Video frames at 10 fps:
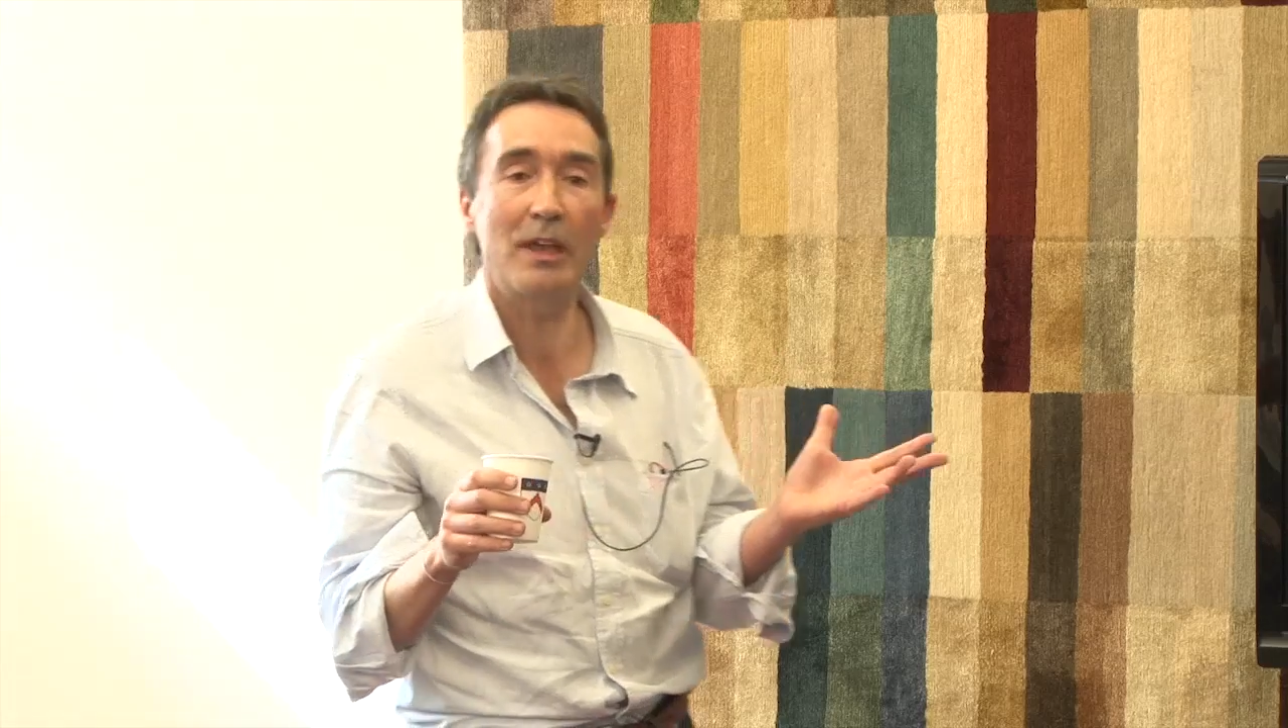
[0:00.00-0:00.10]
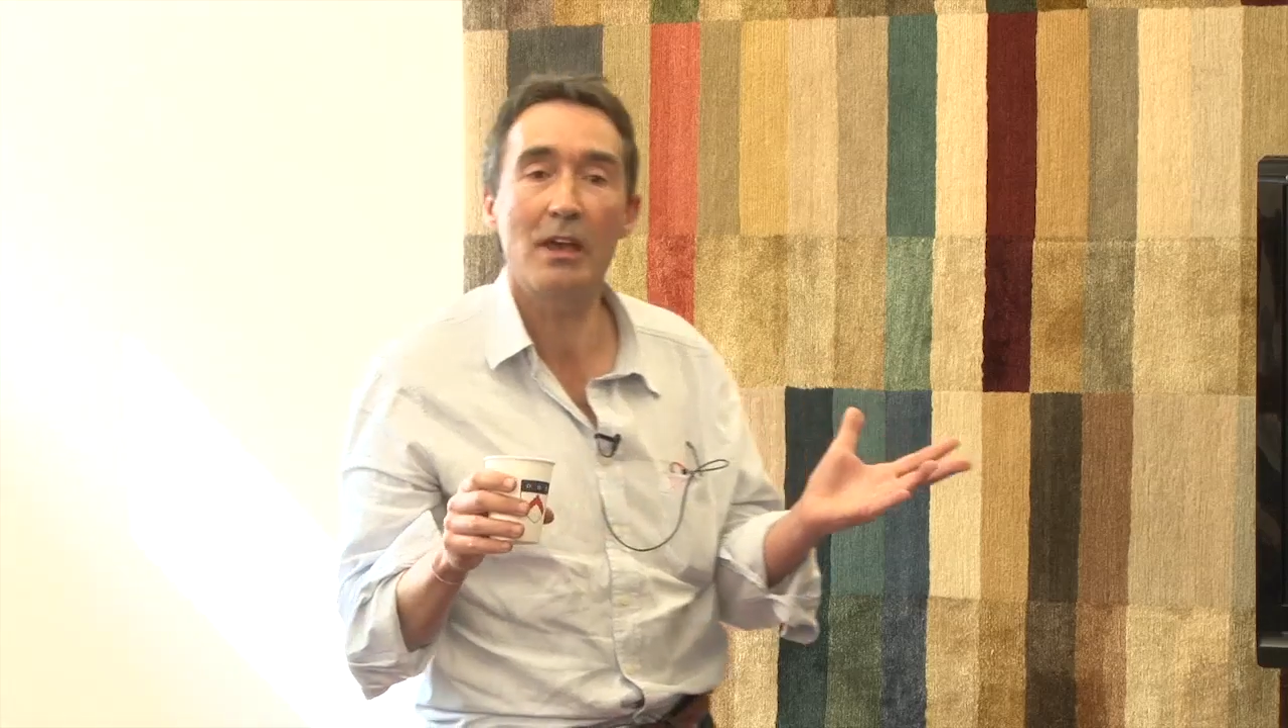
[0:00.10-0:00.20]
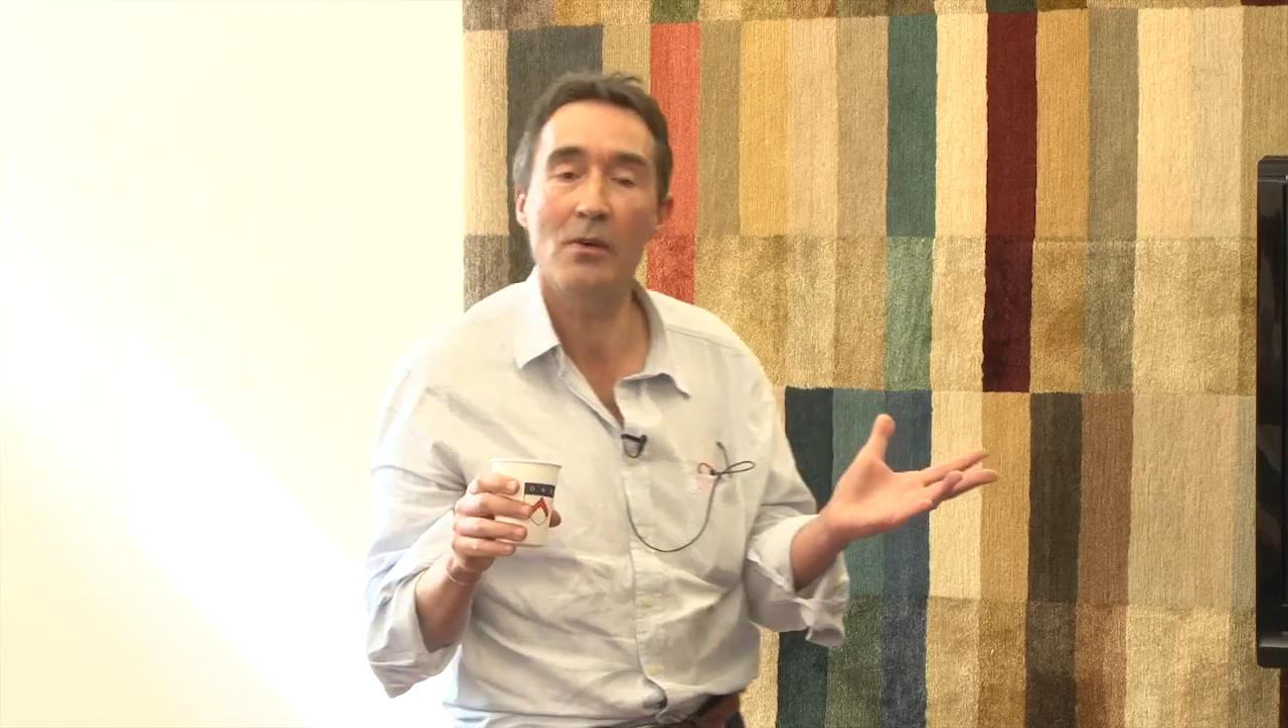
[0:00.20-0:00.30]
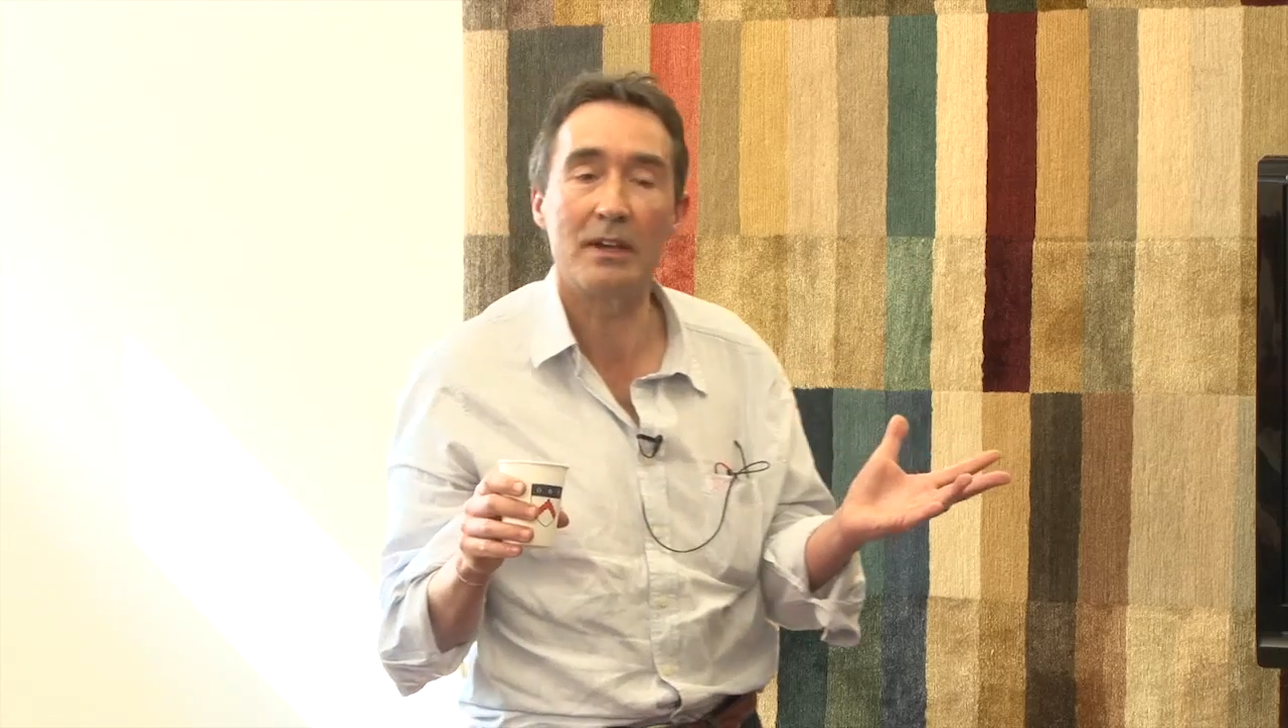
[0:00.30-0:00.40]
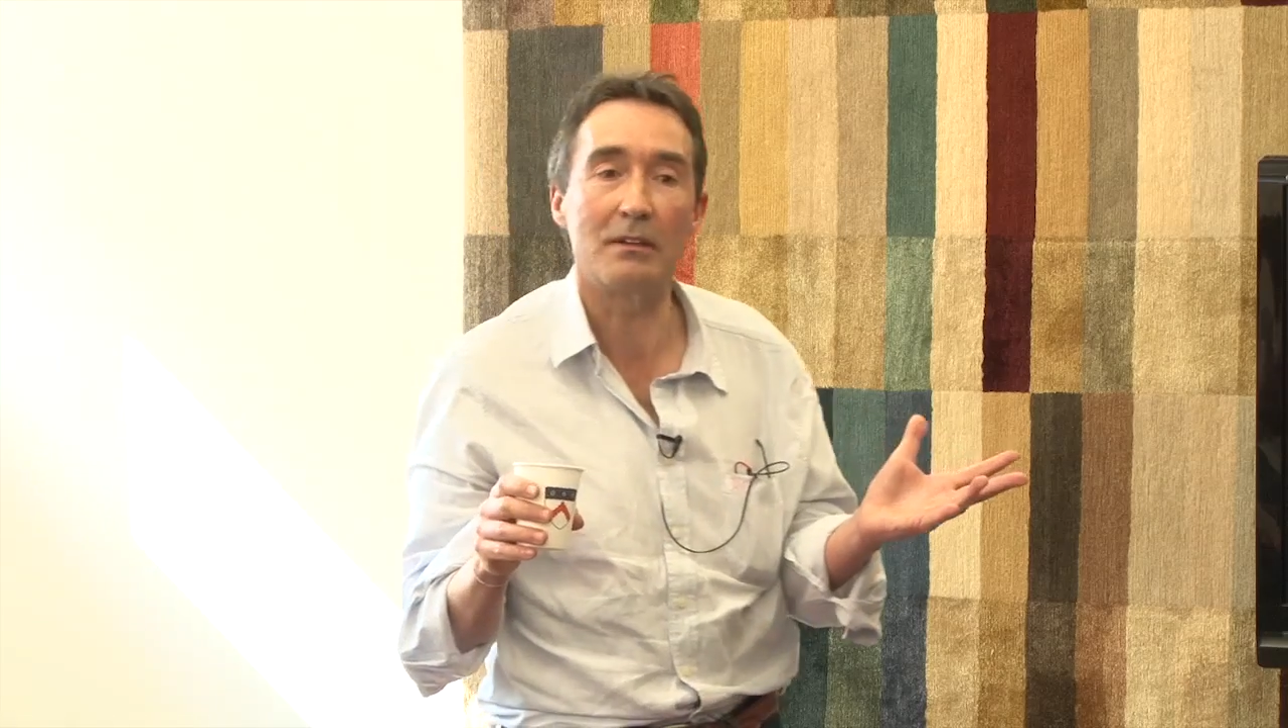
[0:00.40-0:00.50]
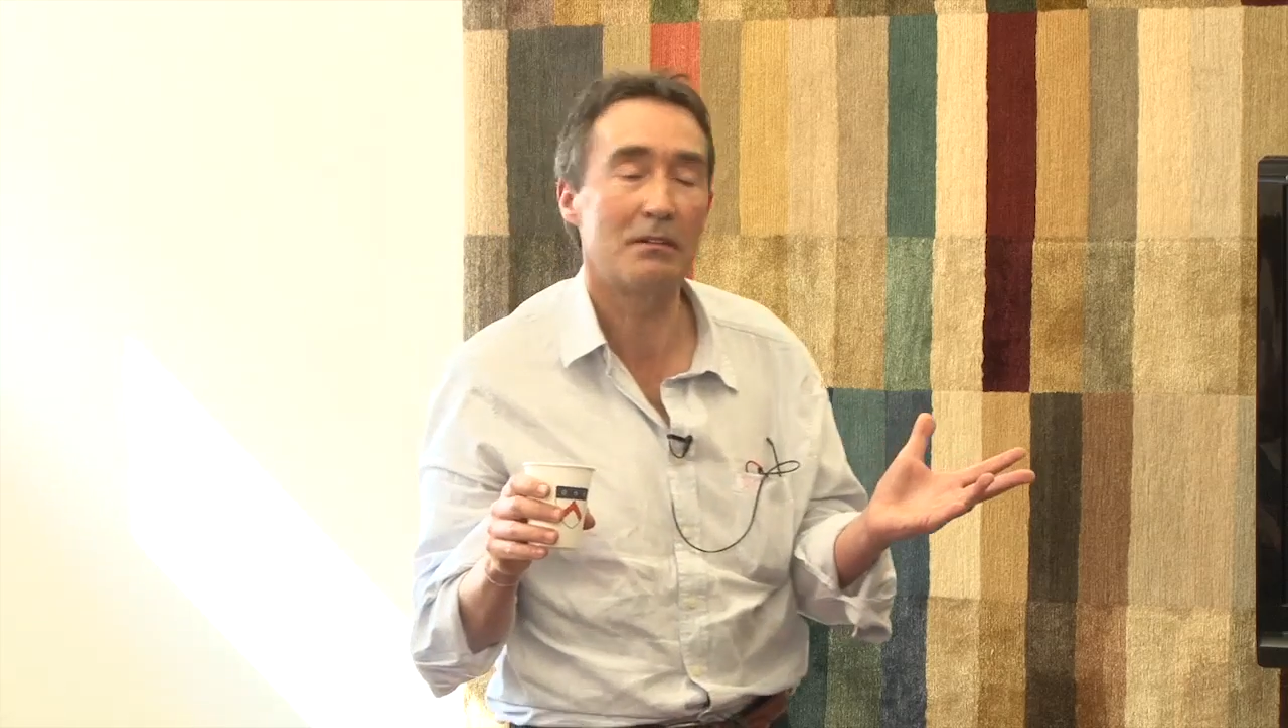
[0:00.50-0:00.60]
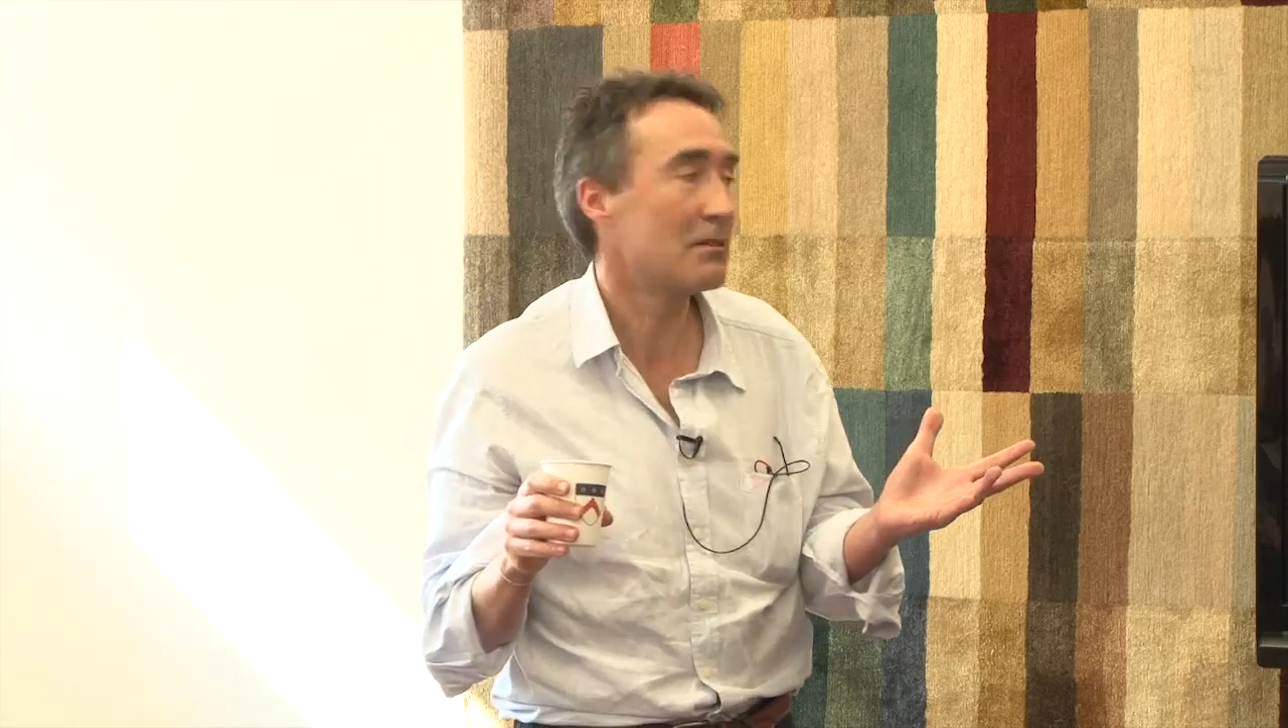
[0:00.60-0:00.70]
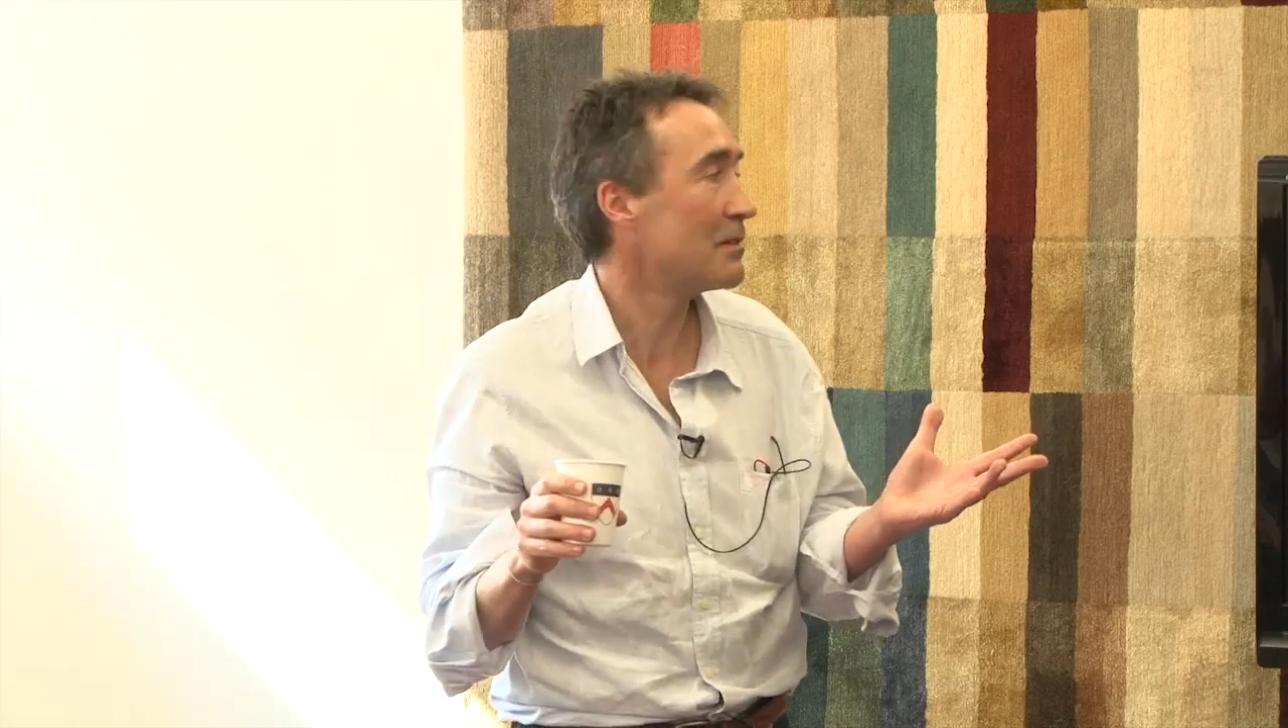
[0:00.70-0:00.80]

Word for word: we're going.